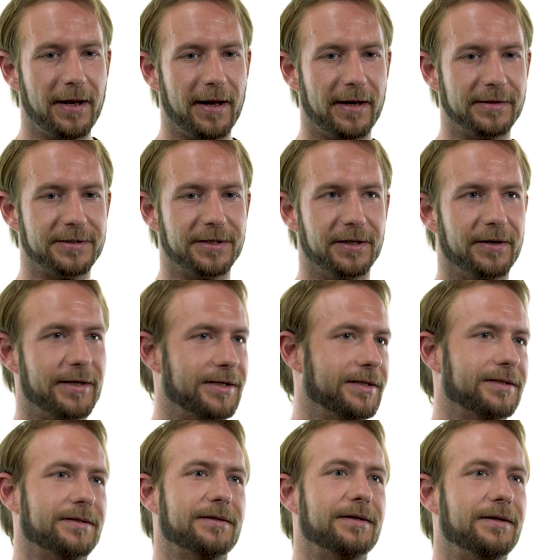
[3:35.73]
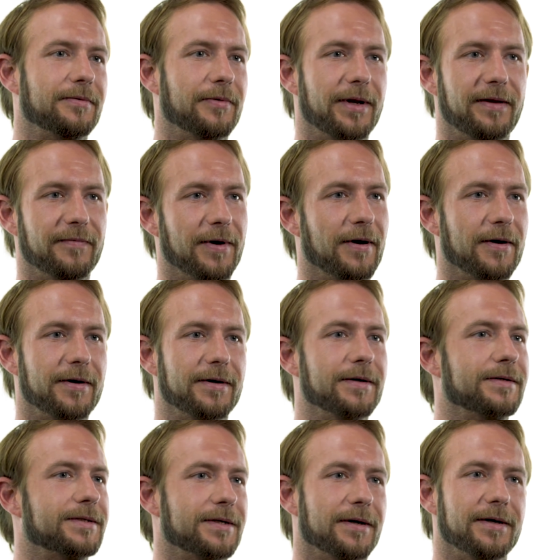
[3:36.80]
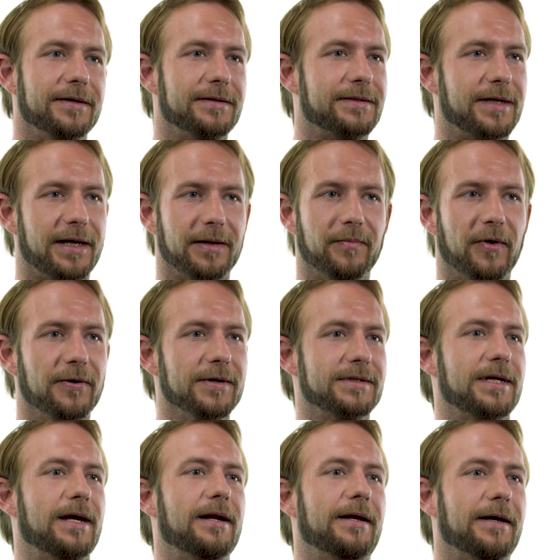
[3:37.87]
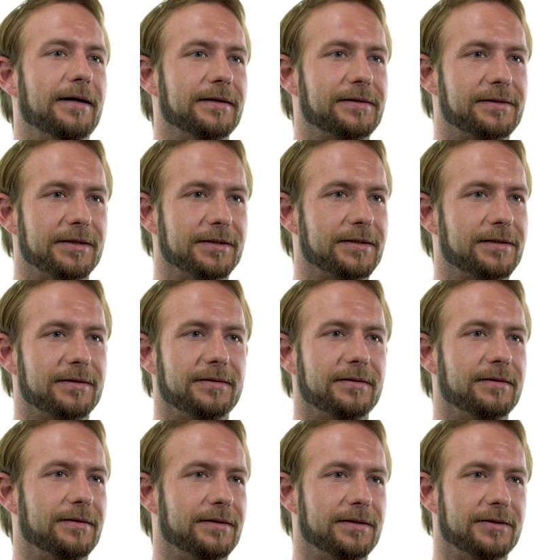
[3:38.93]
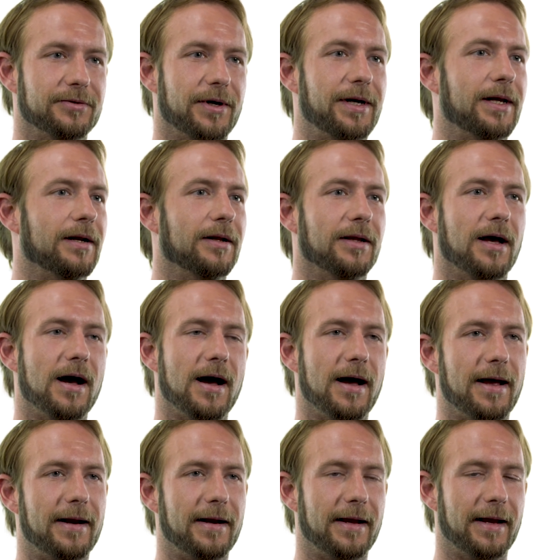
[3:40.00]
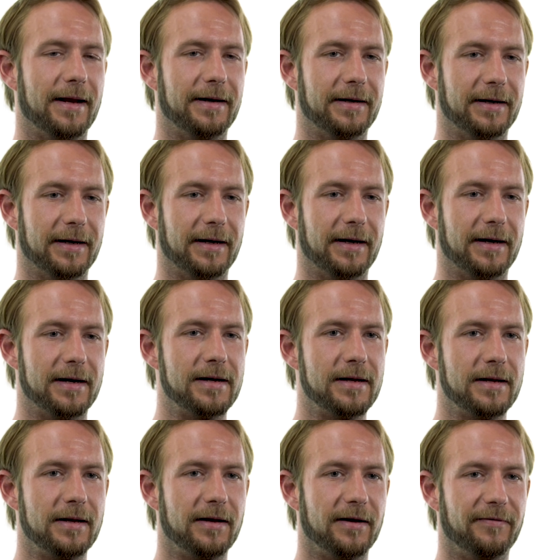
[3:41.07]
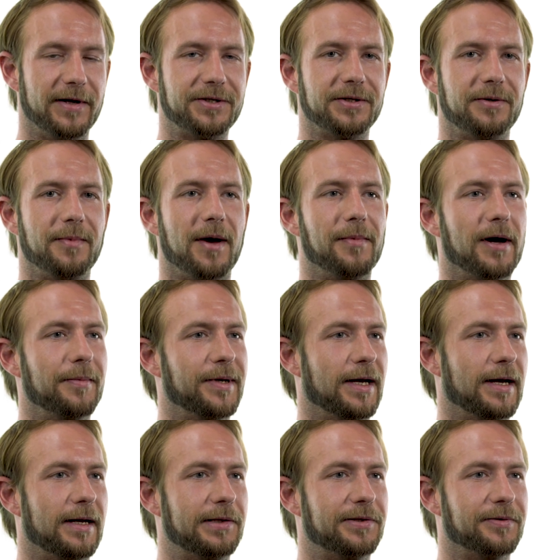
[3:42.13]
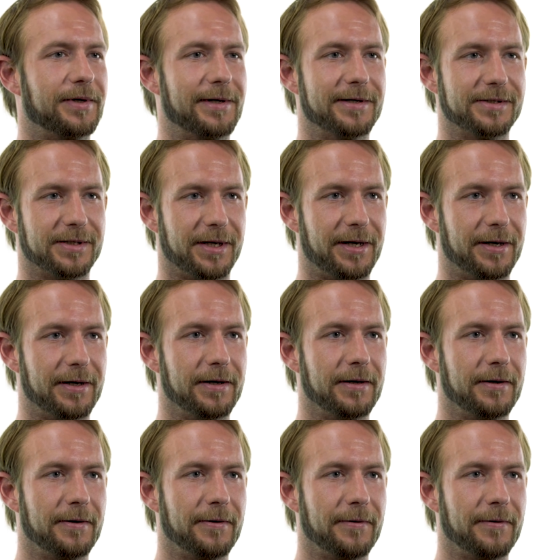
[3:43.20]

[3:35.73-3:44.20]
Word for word: And so I just went even harder, started taking more Xanax, just drinking a lot. And uh, eventually my mom died three years later.